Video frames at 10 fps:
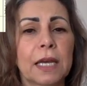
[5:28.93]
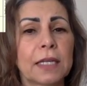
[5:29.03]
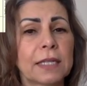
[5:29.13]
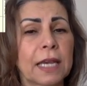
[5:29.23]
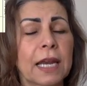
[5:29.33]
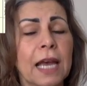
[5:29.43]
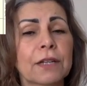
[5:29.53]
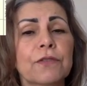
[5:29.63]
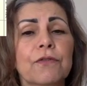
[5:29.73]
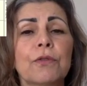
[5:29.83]
Second
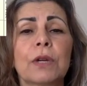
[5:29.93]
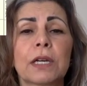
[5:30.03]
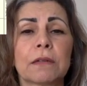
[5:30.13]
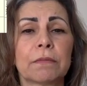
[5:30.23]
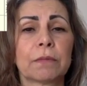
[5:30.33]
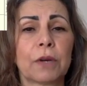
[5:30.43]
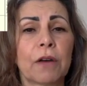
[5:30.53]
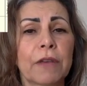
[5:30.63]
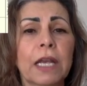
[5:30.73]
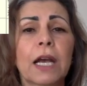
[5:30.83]
house ruler
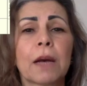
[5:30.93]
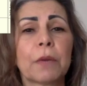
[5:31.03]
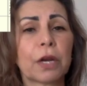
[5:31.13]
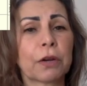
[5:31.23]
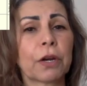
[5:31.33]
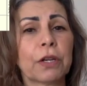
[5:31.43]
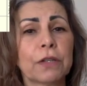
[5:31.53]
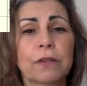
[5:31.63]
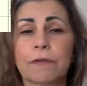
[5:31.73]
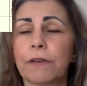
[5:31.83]
of income going
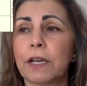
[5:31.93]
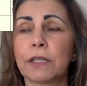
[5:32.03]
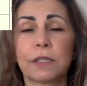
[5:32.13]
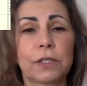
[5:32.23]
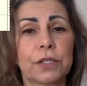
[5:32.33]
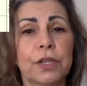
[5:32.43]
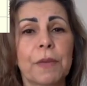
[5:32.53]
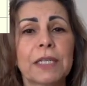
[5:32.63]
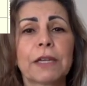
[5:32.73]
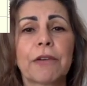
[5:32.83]
into the first. She
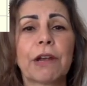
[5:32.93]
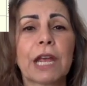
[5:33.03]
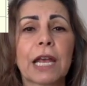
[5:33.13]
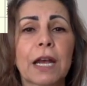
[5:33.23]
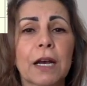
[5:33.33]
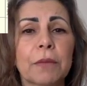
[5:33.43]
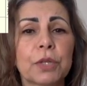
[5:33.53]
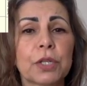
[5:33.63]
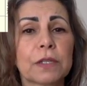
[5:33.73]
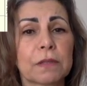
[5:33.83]
makes her own income.
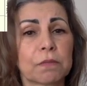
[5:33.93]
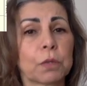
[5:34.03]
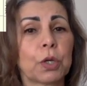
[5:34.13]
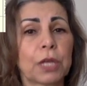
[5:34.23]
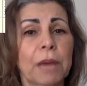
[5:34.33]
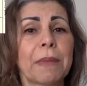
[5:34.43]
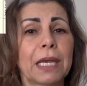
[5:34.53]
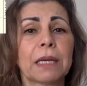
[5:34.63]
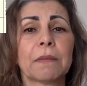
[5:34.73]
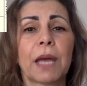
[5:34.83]
She's good at
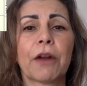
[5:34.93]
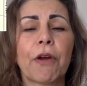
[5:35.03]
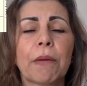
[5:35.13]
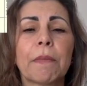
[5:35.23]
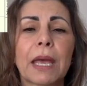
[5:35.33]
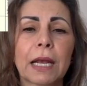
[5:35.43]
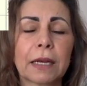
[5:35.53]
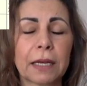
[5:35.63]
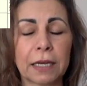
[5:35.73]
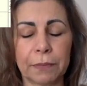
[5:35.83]
making her own
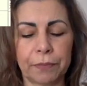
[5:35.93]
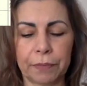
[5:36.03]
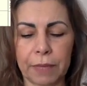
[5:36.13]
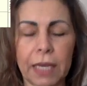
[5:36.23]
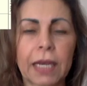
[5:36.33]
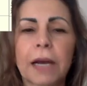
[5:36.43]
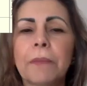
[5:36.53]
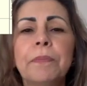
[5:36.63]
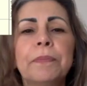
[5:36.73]
income.